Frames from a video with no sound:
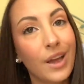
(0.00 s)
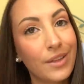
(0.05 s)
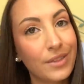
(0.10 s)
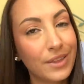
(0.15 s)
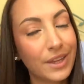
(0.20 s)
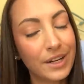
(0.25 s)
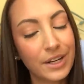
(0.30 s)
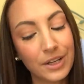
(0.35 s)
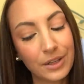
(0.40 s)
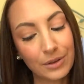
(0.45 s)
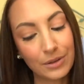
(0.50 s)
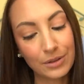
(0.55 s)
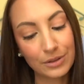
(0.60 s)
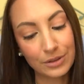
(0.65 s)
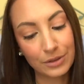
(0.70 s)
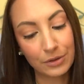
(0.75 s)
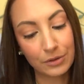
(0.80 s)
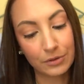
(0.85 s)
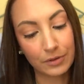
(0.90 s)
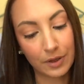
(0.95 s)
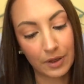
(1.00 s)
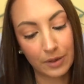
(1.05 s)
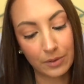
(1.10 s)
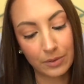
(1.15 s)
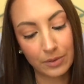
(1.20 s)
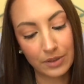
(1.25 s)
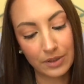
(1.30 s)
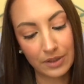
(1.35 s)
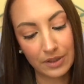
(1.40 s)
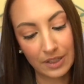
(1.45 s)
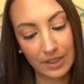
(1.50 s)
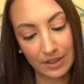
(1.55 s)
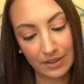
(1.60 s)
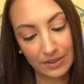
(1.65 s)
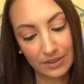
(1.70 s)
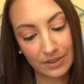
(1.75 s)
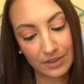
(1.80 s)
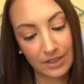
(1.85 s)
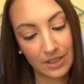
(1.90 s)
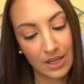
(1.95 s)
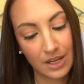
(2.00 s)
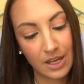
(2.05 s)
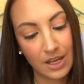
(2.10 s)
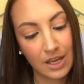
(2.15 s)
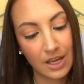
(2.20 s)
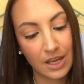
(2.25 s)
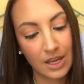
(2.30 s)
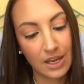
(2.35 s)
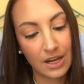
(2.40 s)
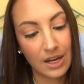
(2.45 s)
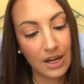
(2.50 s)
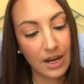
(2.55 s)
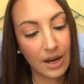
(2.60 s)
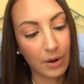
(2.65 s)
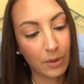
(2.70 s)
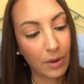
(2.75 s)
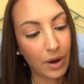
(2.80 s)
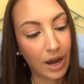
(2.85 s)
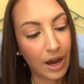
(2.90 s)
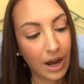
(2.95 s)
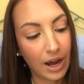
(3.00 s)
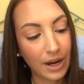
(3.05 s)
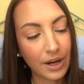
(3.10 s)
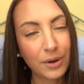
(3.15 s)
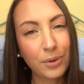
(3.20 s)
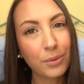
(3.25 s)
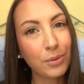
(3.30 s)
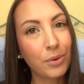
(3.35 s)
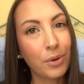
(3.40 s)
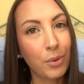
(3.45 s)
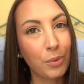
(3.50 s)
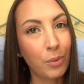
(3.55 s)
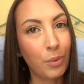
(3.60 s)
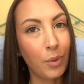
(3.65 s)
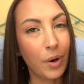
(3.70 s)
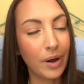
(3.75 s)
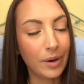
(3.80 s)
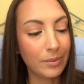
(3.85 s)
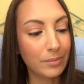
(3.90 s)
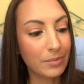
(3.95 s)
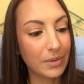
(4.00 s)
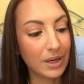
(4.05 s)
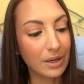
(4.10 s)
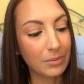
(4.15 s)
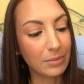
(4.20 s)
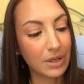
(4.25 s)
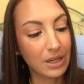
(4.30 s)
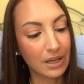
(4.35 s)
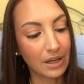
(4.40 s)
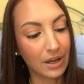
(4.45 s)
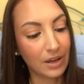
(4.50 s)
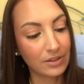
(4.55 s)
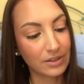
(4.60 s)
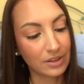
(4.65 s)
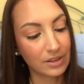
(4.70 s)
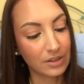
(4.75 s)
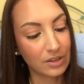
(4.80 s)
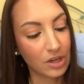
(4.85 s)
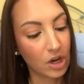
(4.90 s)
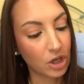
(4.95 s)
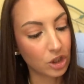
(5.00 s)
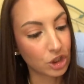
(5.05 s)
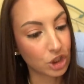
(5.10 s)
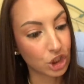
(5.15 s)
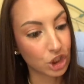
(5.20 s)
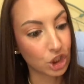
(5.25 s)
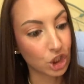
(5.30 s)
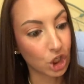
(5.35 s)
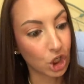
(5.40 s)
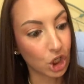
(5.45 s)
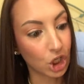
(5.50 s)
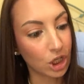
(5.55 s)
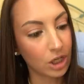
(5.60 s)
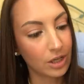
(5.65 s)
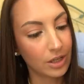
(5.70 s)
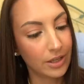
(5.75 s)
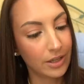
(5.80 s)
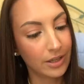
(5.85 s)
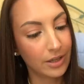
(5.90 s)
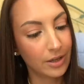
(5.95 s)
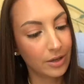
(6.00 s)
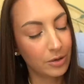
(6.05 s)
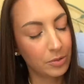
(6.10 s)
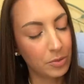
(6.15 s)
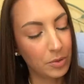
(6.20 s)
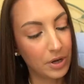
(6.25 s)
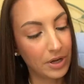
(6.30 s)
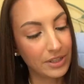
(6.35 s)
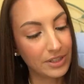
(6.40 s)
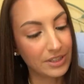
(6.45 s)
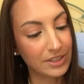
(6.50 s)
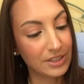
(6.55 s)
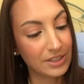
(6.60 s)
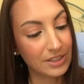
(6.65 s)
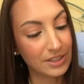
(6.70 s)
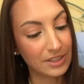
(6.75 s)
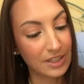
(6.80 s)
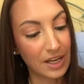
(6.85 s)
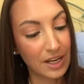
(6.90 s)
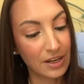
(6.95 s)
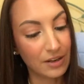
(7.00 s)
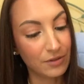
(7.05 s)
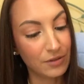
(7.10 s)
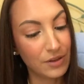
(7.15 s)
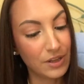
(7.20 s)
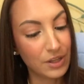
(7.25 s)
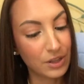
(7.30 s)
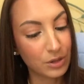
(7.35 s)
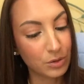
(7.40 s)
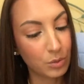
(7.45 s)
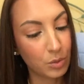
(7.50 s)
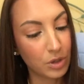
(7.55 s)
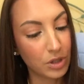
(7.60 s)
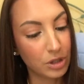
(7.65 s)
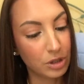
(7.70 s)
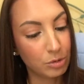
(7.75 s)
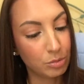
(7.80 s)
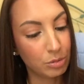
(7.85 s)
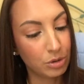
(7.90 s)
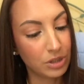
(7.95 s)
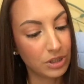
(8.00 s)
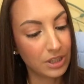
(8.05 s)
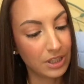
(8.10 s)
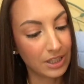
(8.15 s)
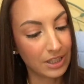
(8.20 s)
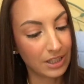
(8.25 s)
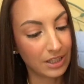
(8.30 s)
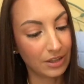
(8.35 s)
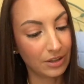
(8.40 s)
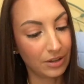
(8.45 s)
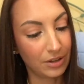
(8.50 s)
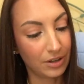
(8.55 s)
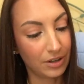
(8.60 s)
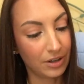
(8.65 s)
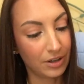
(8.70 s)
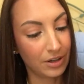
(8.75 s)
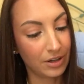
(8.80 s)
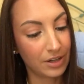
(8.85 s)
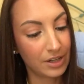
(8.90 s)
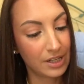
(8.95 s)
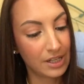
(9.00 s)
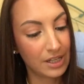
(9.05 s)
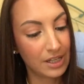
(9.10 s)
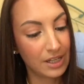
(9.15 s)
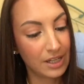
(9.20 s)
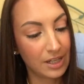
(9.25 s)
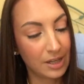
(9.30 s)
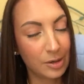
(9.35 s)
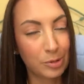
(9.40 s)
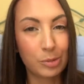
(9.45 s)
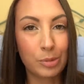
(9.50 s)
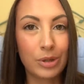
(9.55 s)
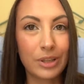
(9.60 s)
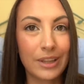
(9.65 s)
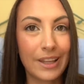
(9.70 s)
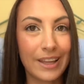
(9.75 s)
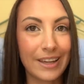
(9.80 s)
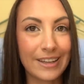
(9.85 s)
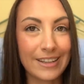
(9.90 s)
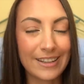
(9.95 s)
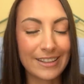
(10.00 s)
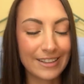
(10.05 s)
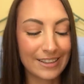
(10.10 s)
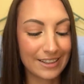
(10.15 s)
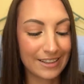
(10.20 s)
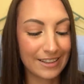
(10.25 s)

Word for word: Then I also found this. Now, I don't know what made me as a youngster want to save this one in particular, but like,